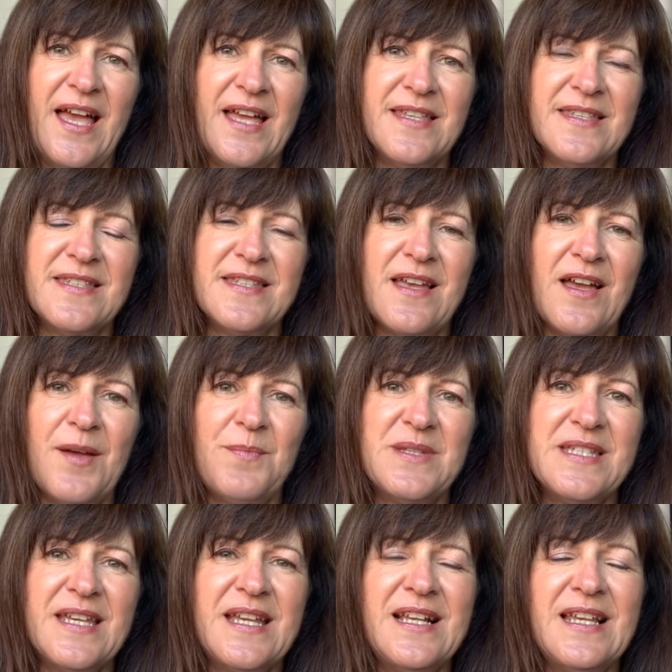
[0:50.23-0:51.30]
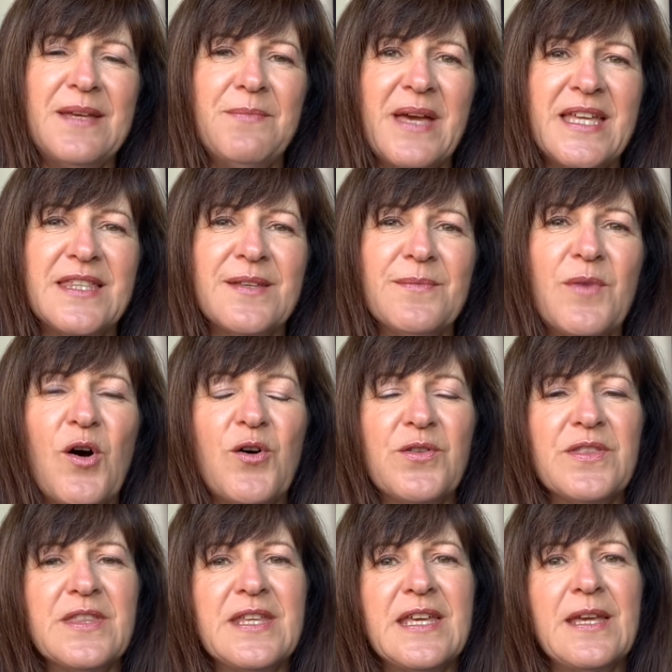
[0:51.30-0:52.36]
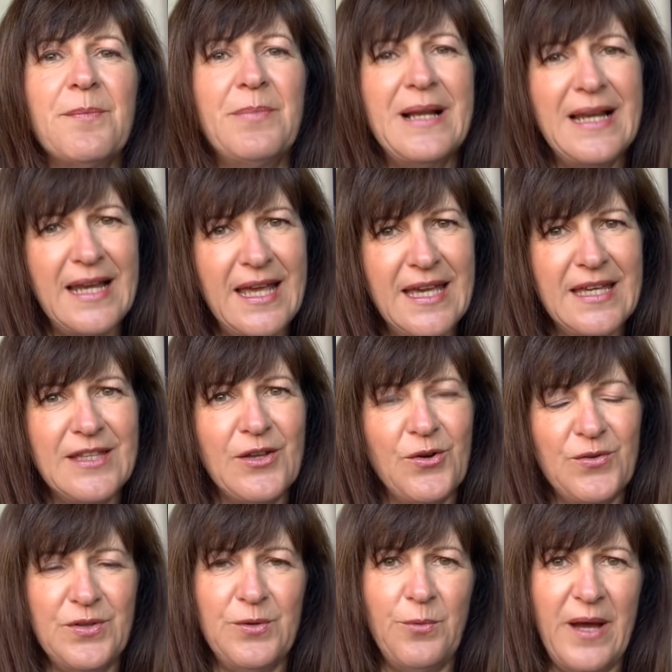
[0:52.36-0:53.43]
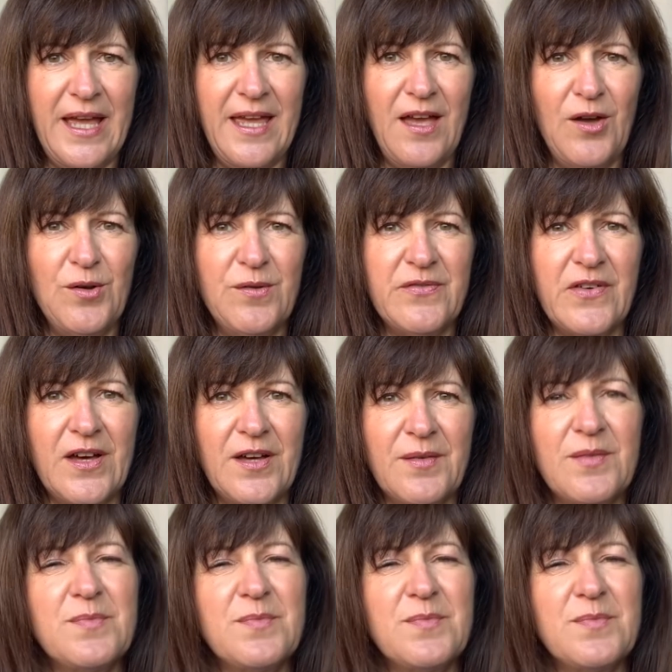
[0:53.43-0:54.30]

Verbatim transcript: and I particularly made them on the plane on the way over.